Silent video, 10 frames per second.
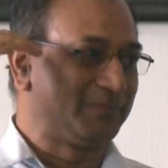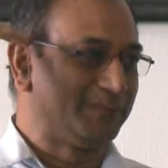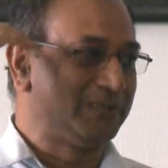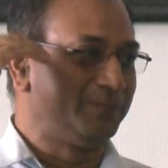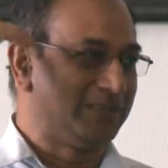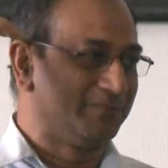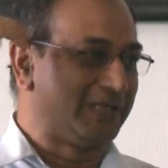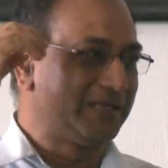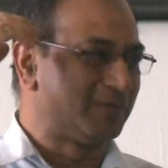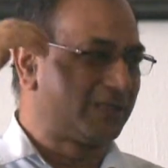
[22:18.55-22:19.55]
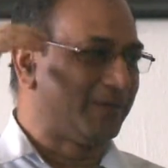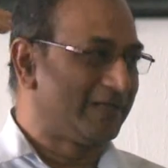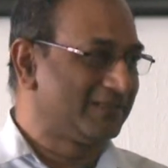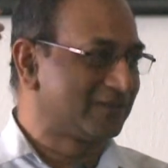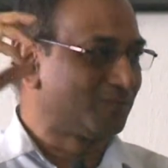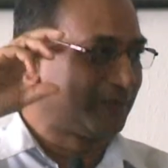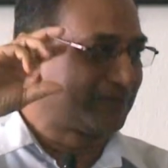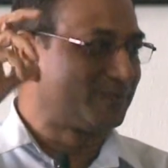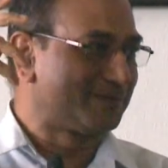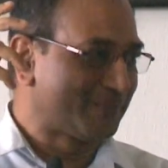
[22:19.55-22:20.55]
BBB, brain blood barrier or
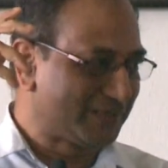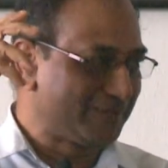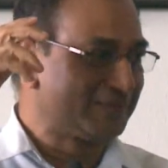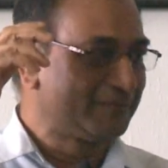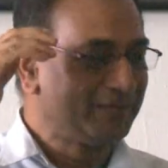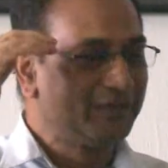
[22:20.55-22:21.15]
blood brain barrier,